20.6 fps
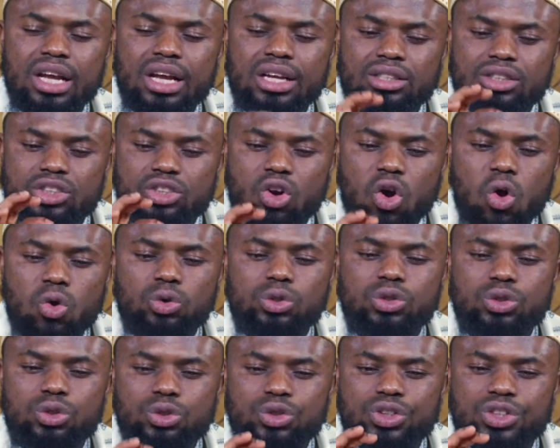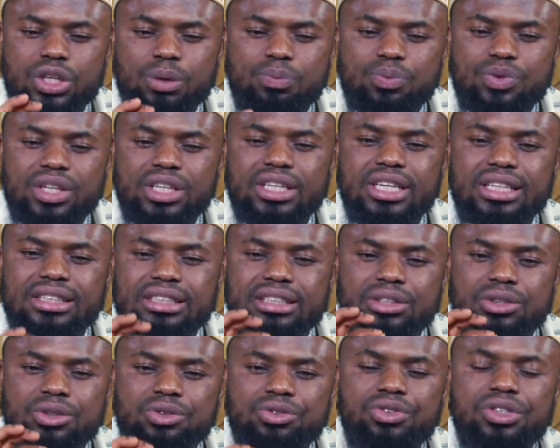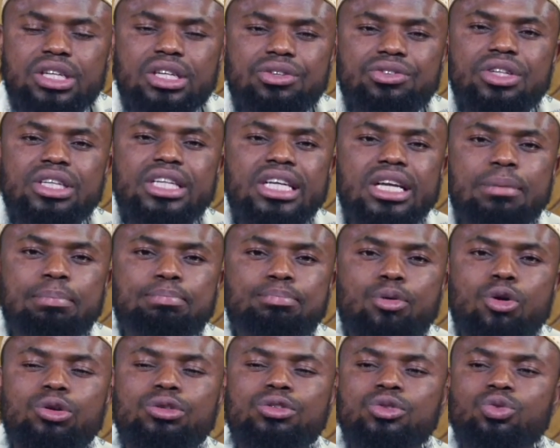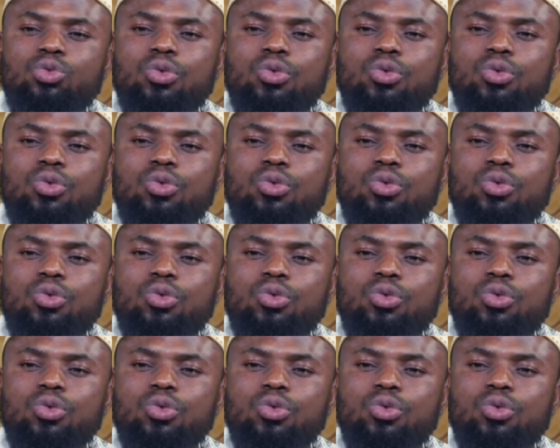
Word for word: is also something that is really, really important.